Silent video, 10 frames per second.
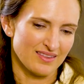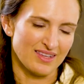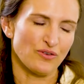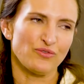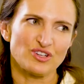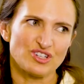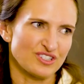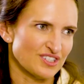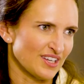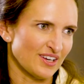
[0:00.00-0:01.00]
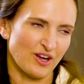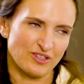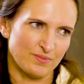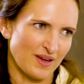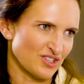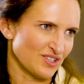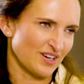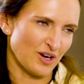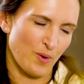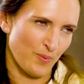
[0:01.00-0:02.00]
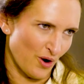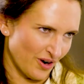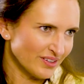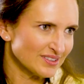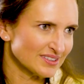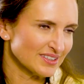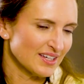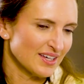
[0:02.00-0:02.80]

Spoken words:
efficiency and automation in our products.